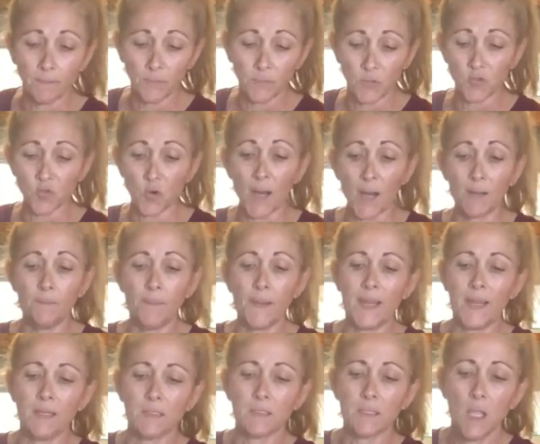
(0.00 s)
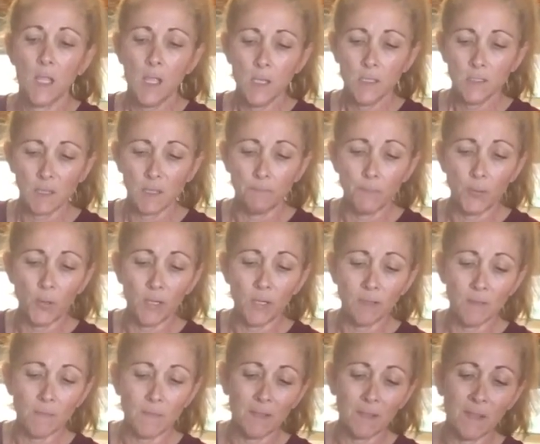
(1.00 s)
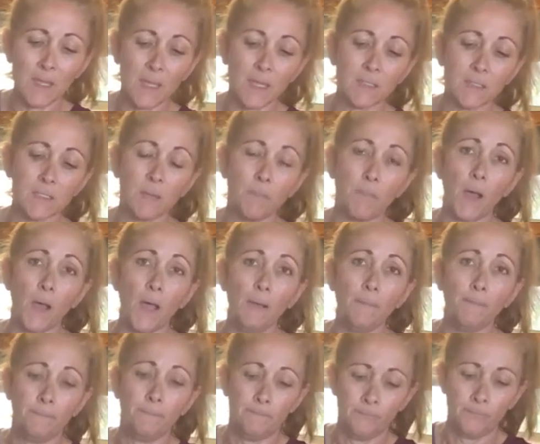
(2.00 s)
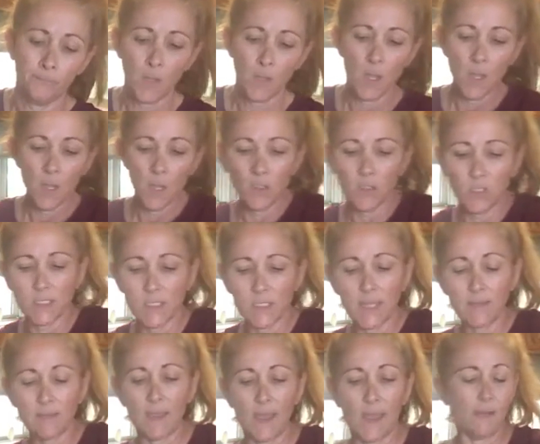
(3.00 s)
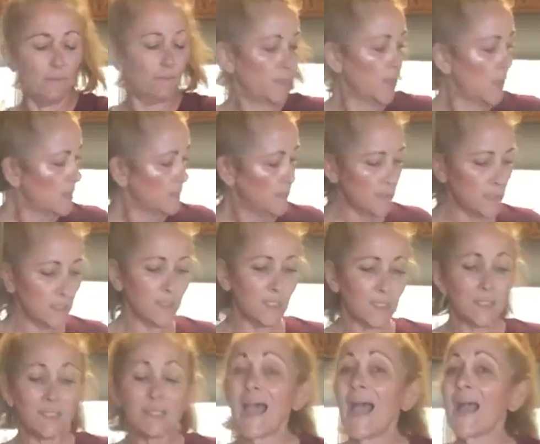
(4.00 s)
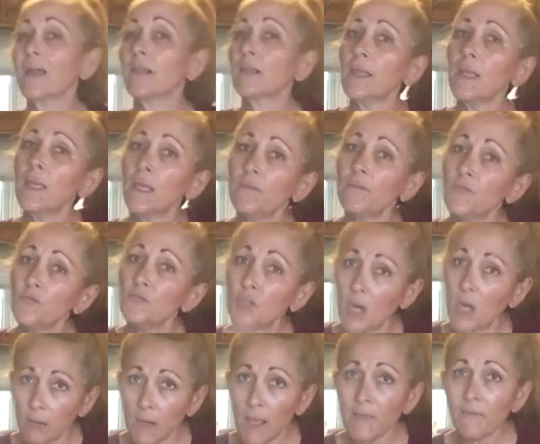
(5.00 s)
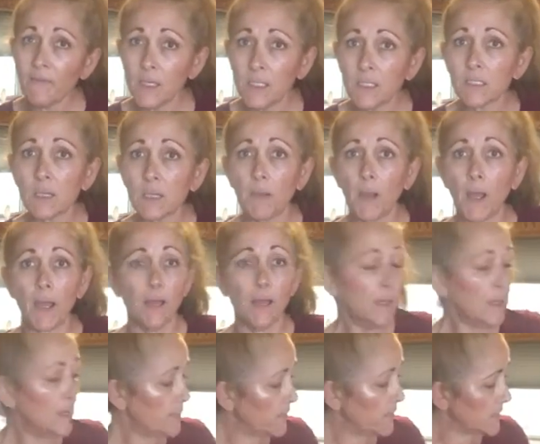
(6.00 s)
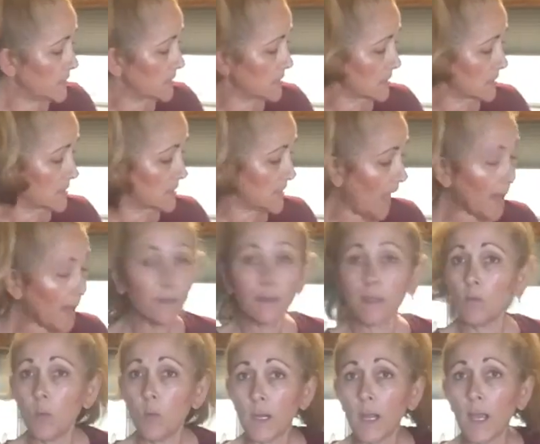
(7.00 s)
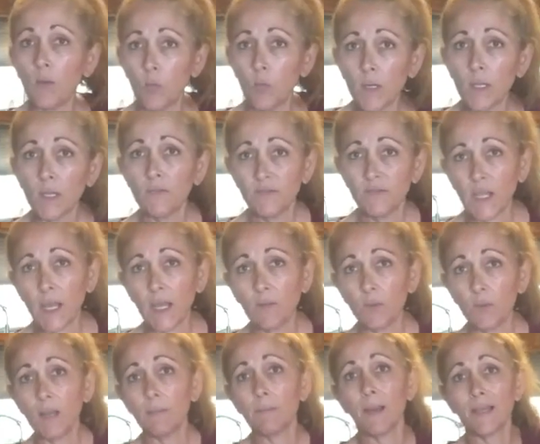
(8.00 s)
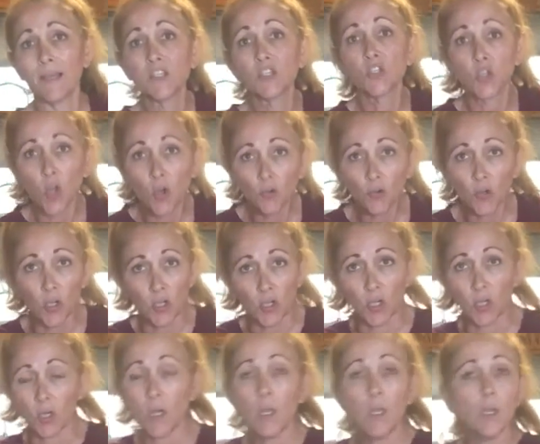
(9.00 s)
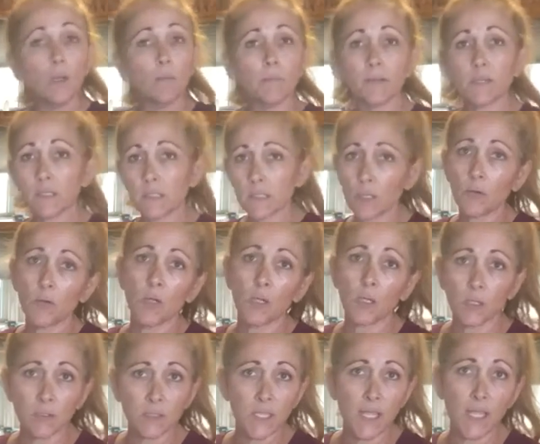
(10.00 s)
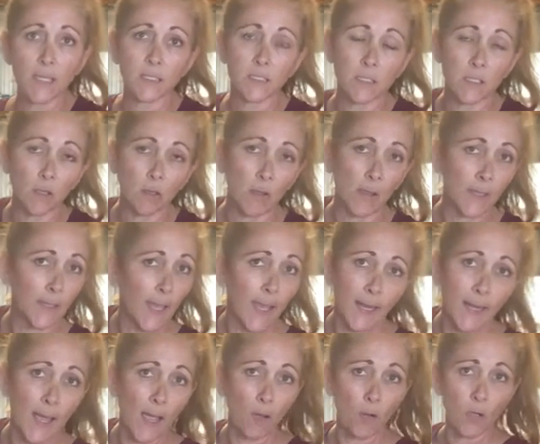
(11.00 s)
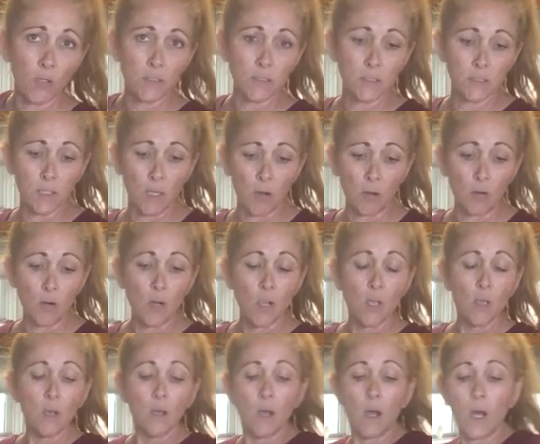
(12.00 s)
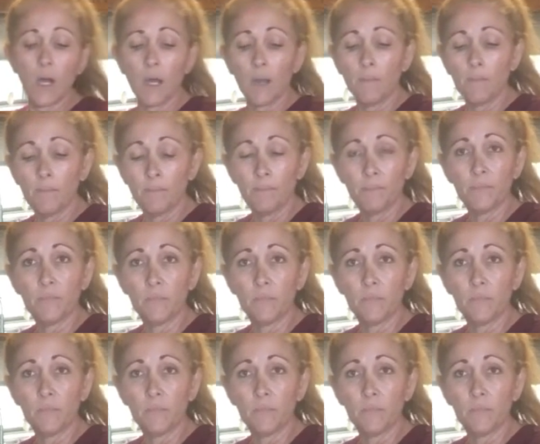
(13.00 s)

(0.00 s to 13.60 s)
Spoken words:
dried beans. So I'm putting them in the Instapot, just like that. This is exactly, if you don't have an Instapot, this is exactly what I would have done in my slow cooker. But the slow cooker takes, like 8 hours. So that's